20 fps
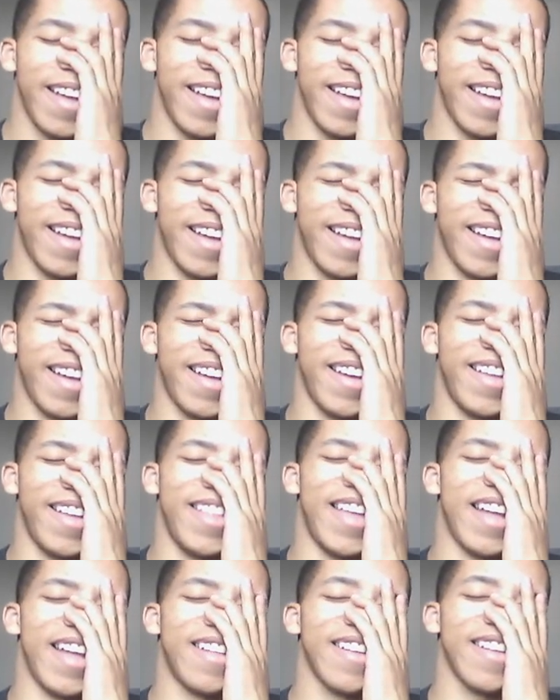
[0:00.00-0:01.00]

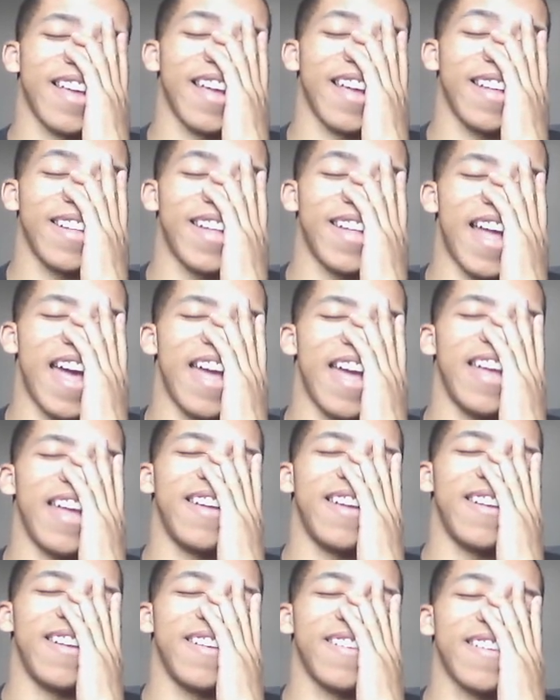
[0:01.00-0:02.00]
that
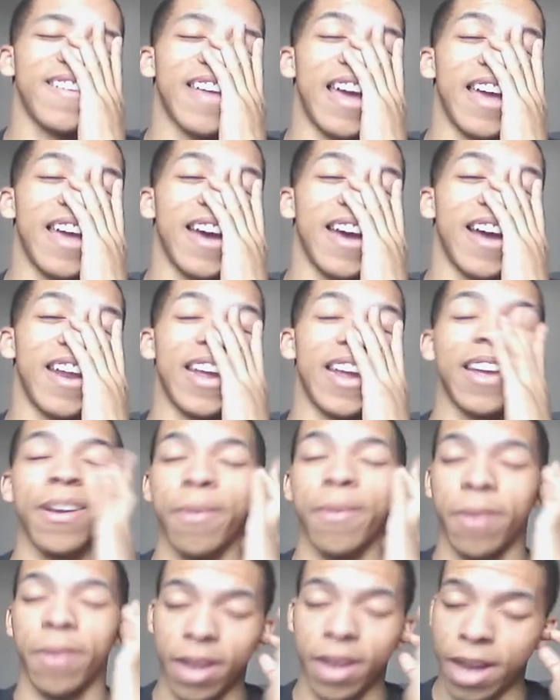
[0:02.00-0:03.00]
is chaotic
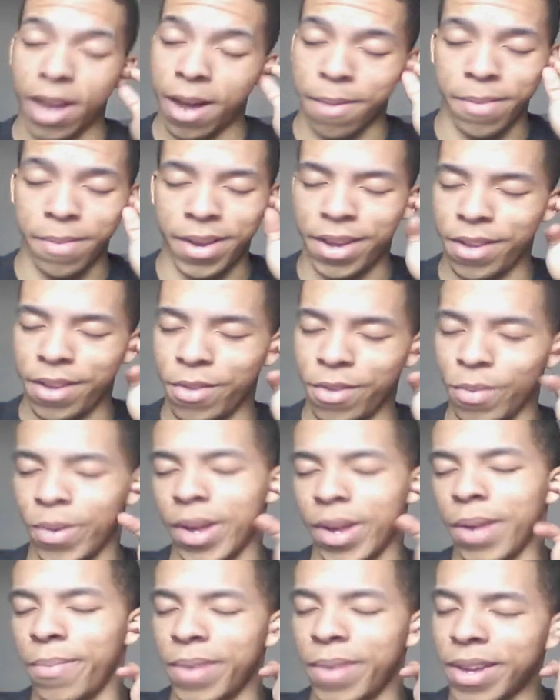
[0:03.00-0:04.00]
comedy as
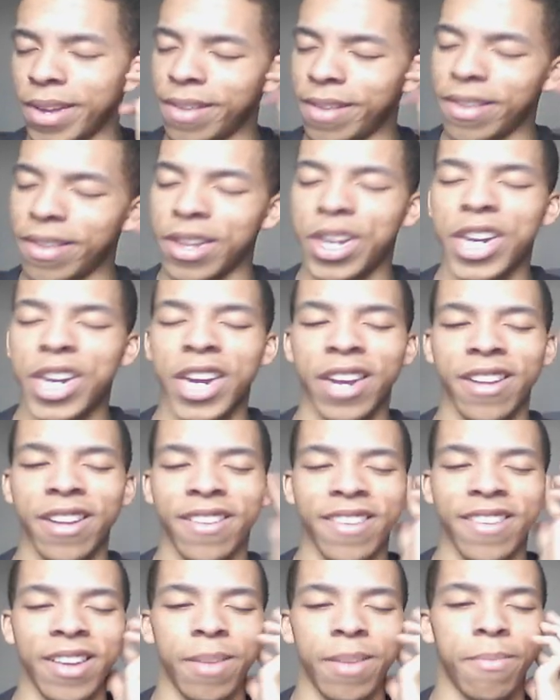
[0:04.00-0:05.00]
well, because the chicken
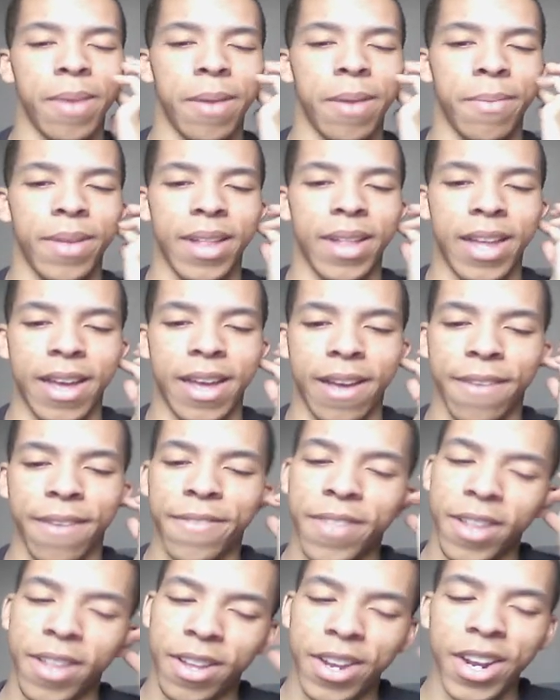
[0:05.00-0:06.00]
scene made me laugh.
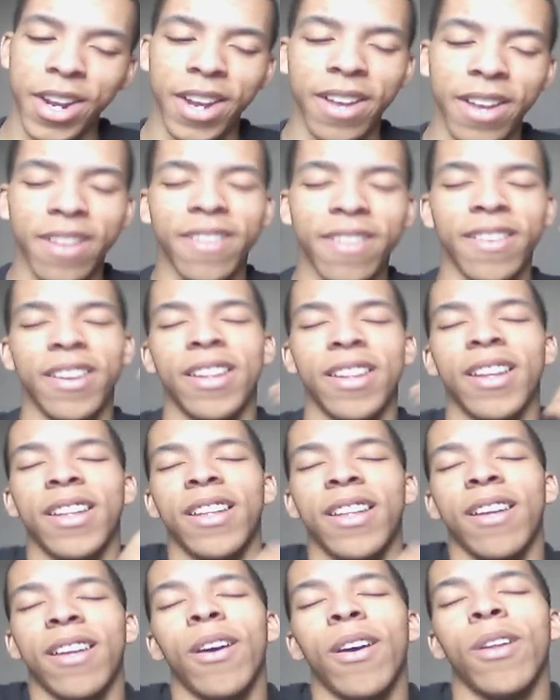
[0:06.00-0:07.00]
The chicken
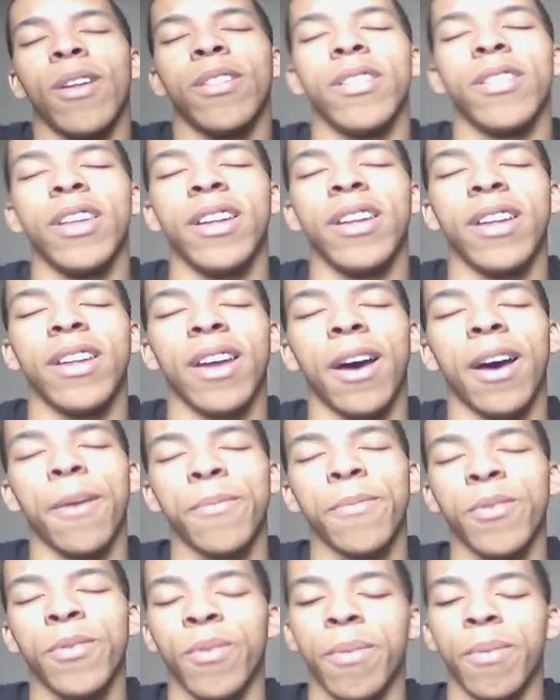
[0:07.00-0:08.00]
scene and leading
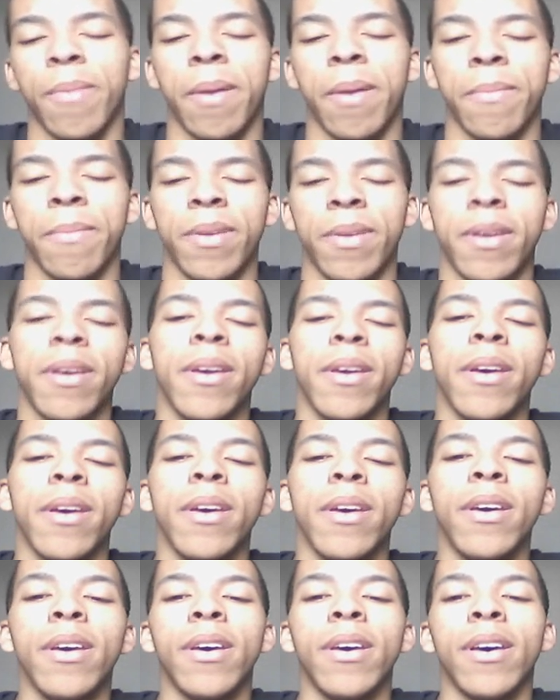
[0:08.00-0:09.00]
up to it made me,
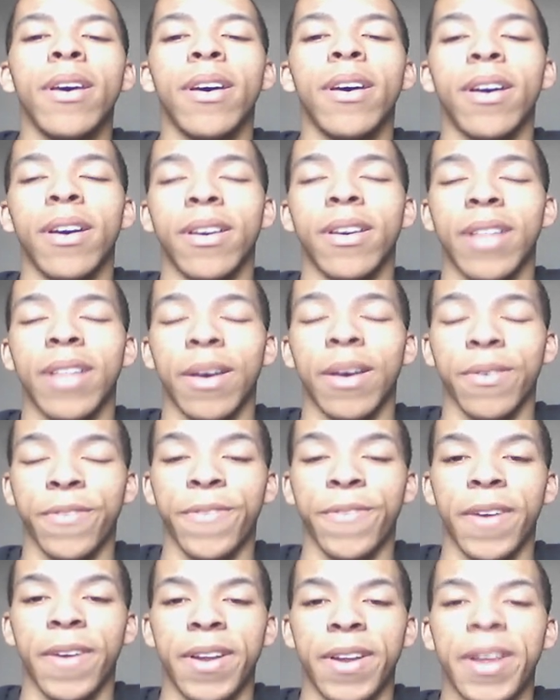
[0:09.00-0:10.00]
oh, that was
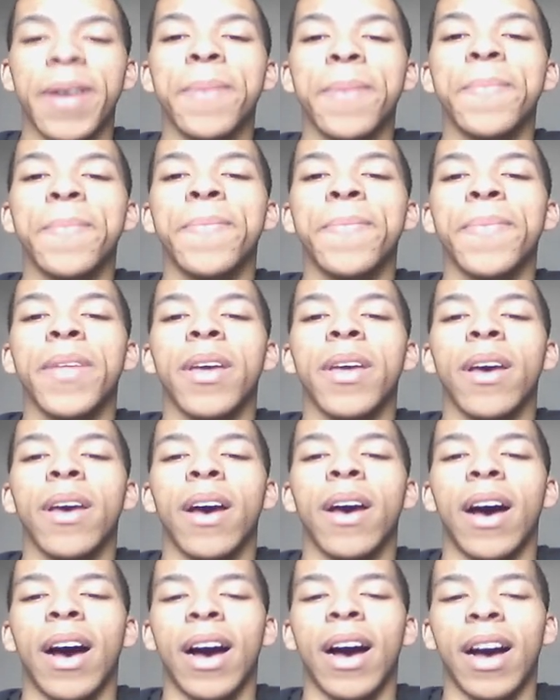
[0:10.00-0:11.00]
funny.
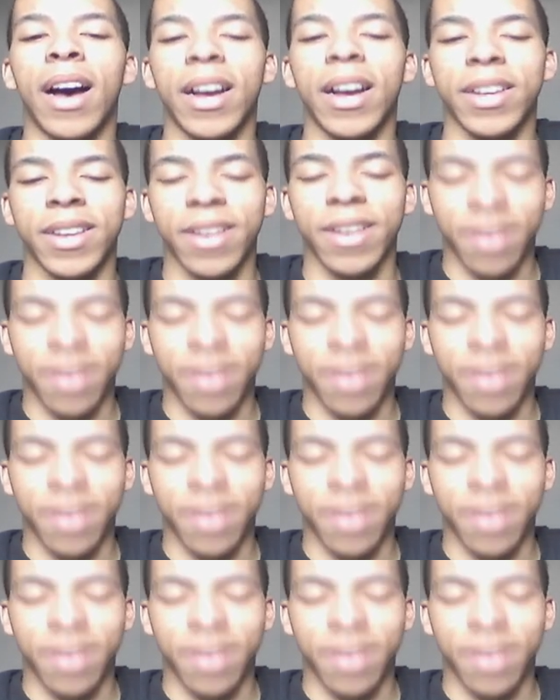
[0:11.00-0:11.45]
I